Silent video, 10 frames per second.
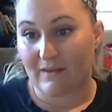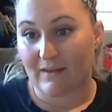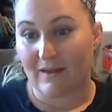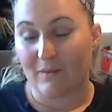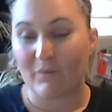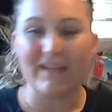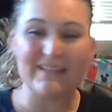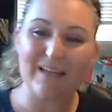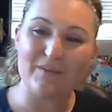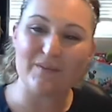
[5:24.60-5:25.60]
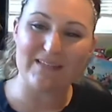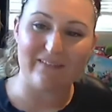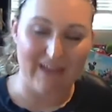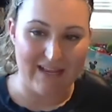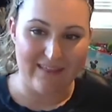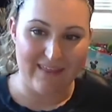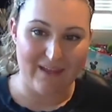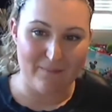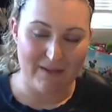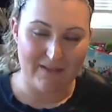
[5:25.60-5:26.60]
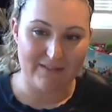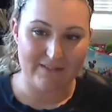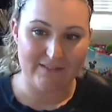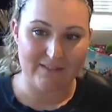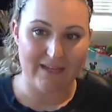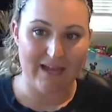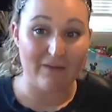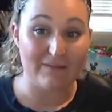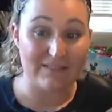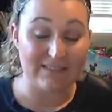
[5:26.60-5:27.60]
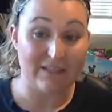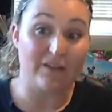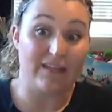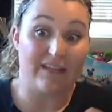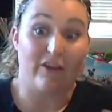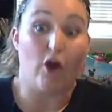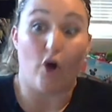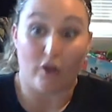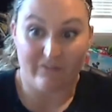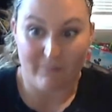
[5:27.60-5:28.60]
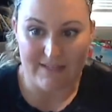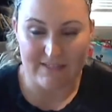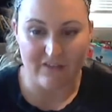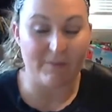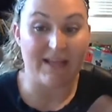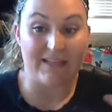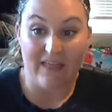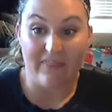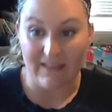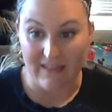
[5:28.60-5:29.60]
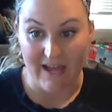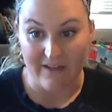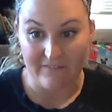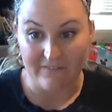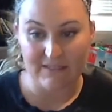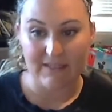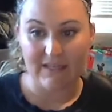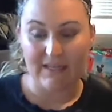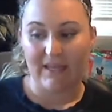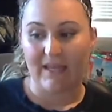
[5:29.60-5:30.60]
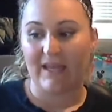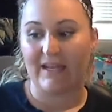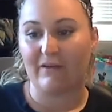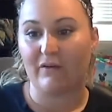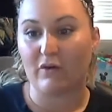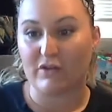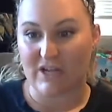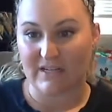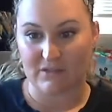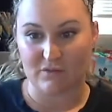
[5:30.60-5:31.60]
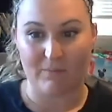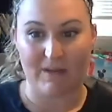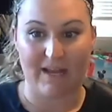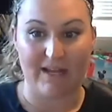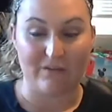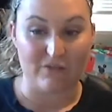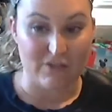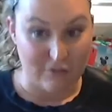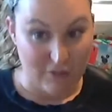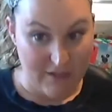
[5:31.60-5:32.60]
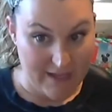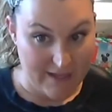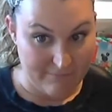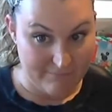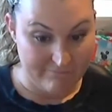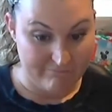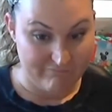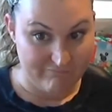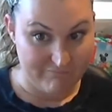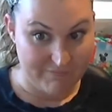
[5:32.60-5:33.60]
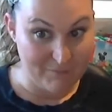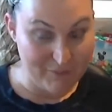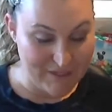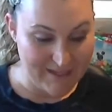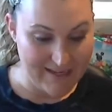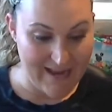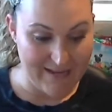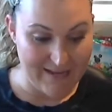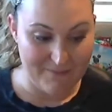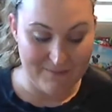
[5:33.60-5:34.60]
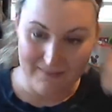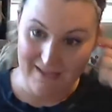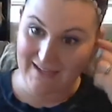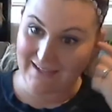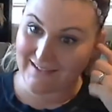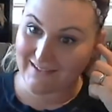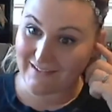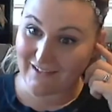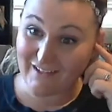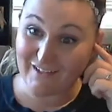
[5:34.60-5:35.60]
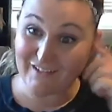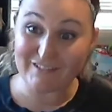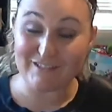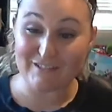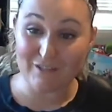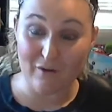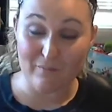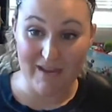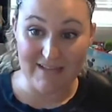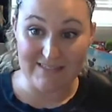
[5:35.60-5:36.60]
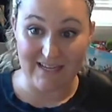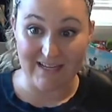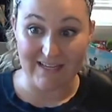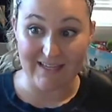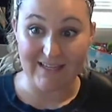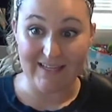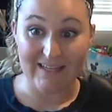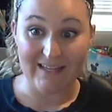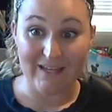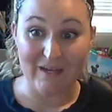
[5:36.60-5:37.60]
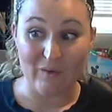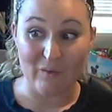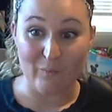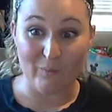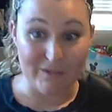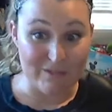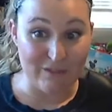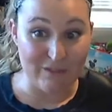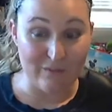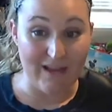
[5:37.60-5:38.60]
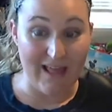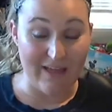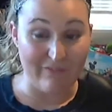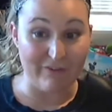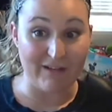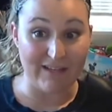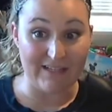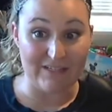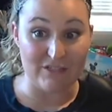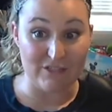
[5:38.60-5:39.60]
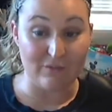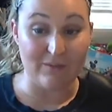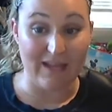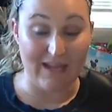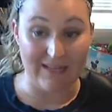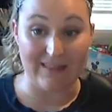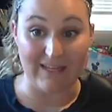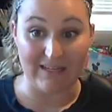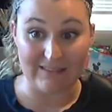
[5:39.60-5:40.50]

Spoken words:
when I say I wasn't giving anything, I mean, like, I was literally giving all of myself, but I had nothing left. And I would go in Jackson's room at night and I would just look at him. And I'm looking at him and I'm like, you're so amazing. We're so not ever going to get to do anything.